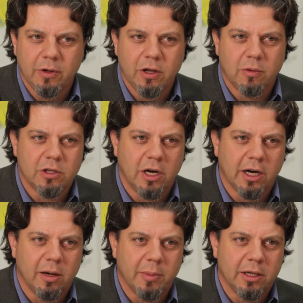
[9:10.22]
When you were
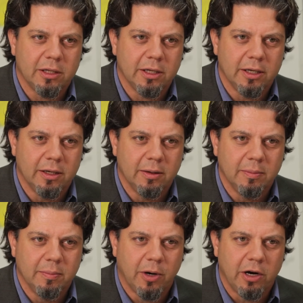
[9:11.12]
talking about
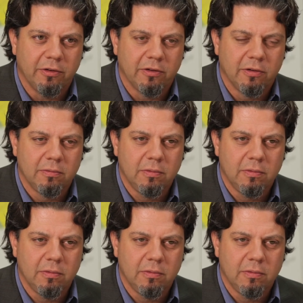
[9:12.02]
partners